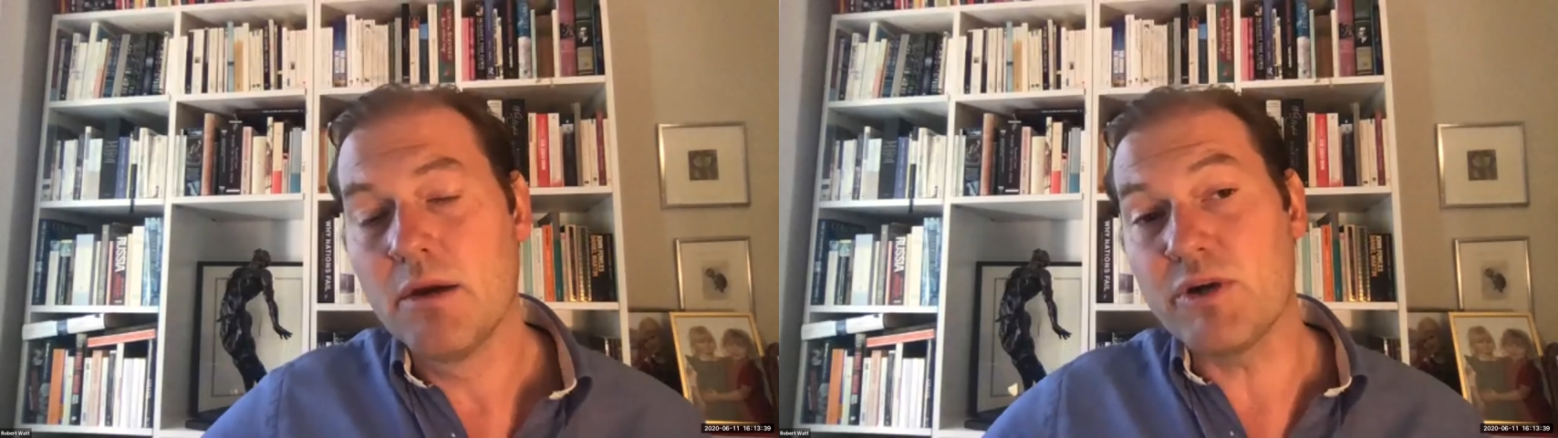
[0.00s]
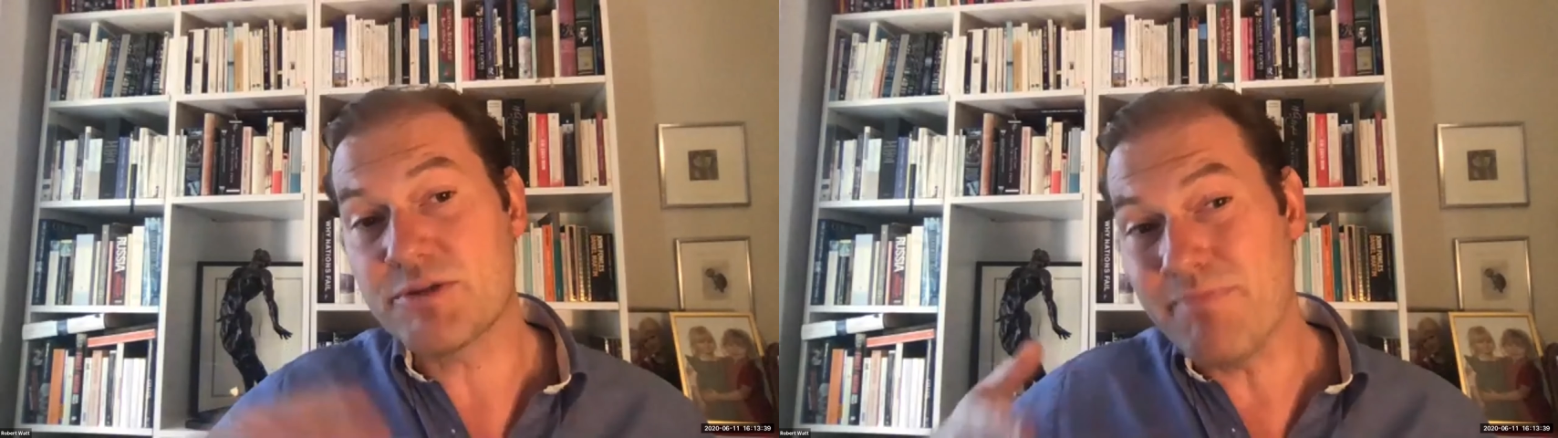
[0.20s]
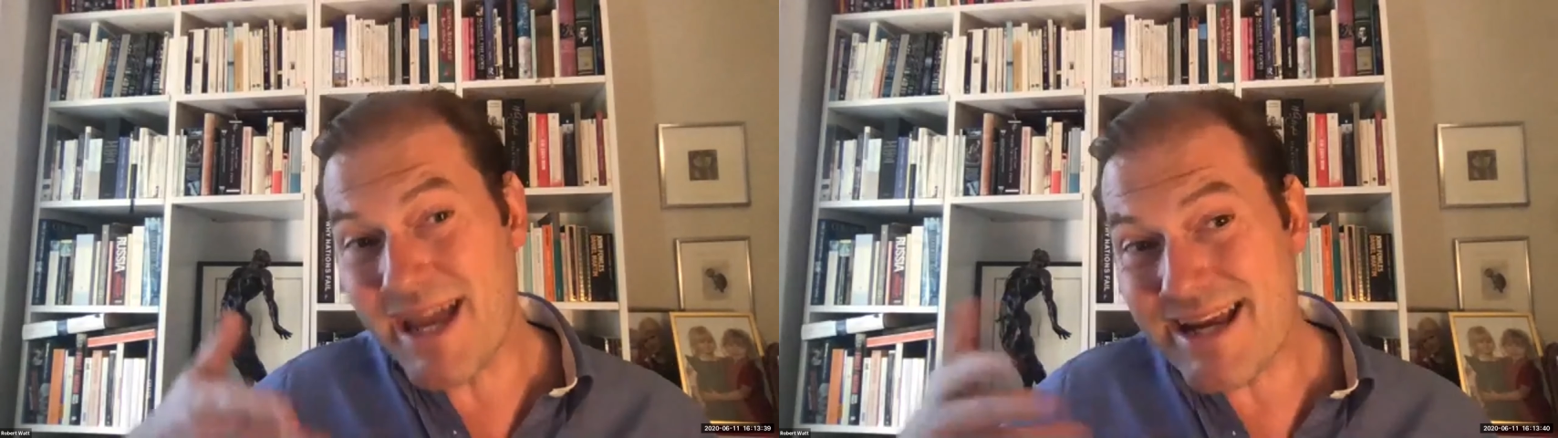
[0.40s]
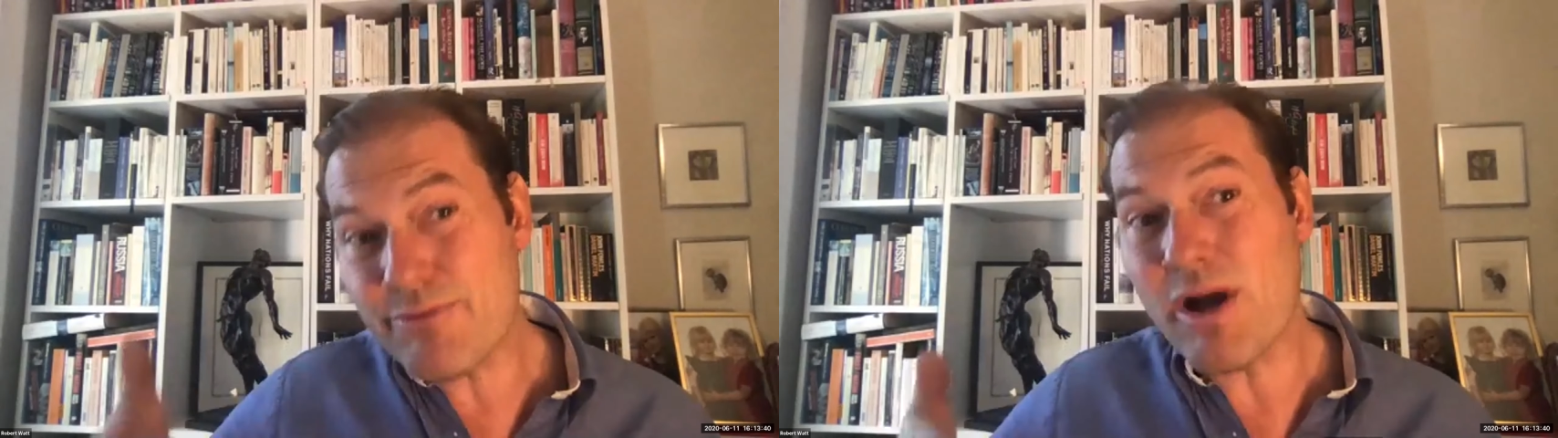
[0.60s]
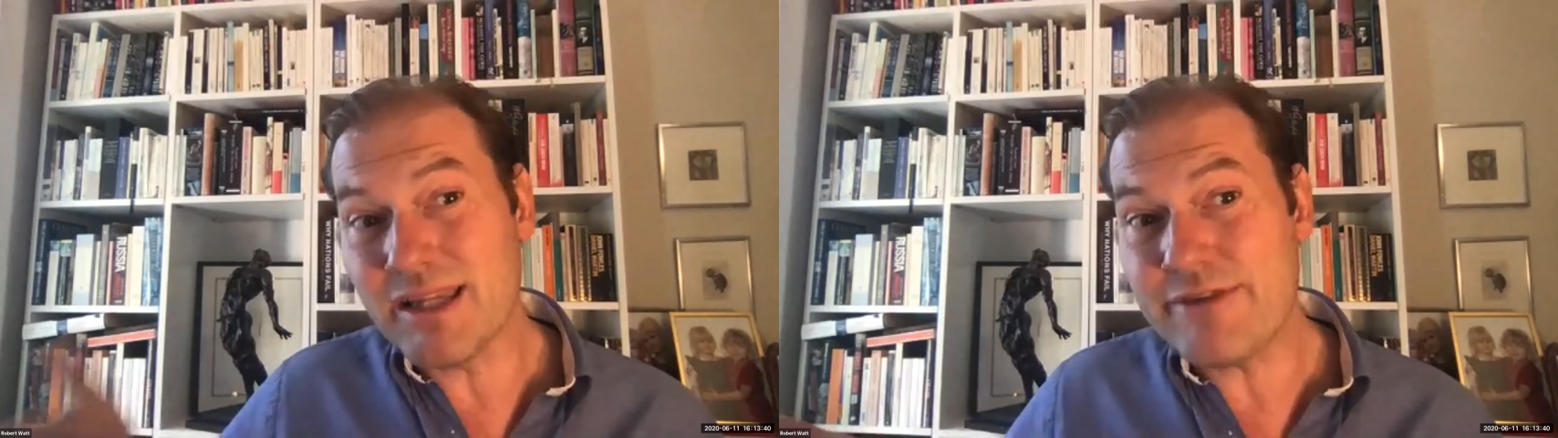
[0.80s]
which may
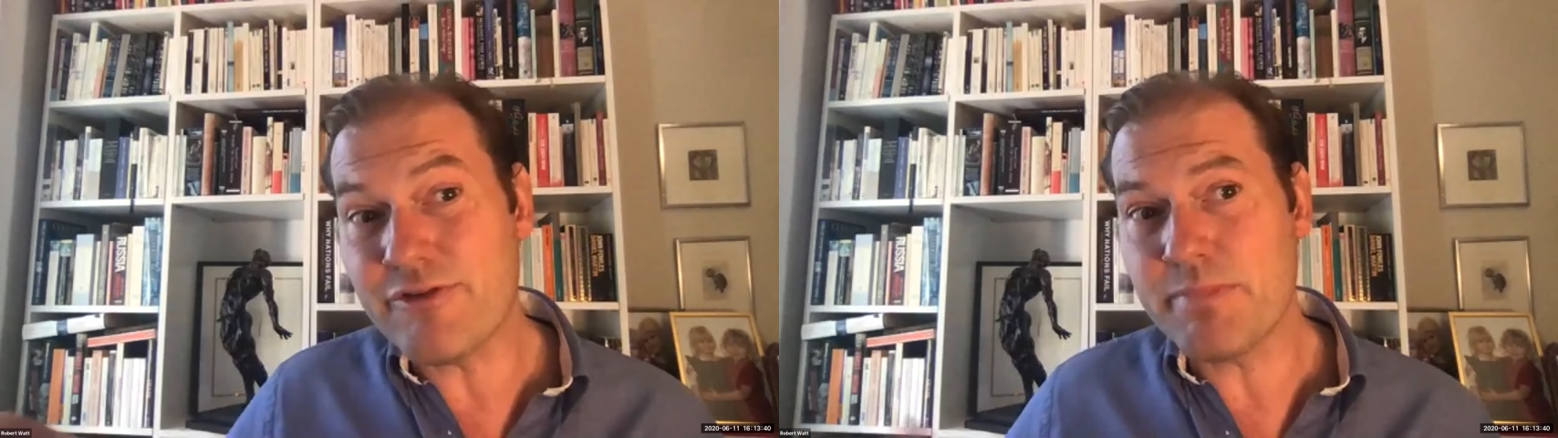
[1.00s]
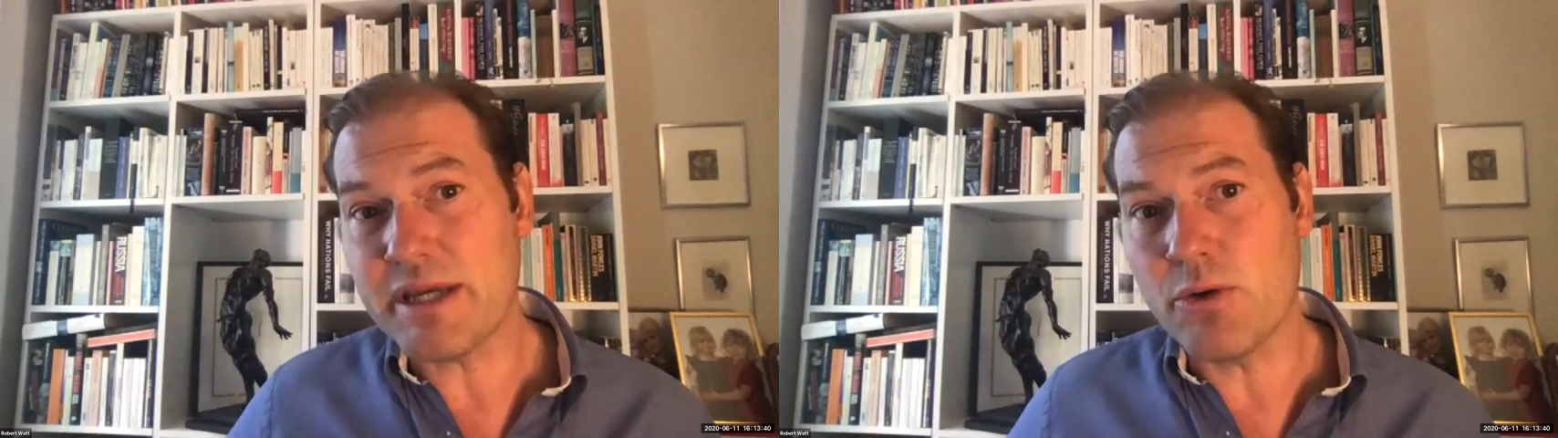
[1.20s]
well even be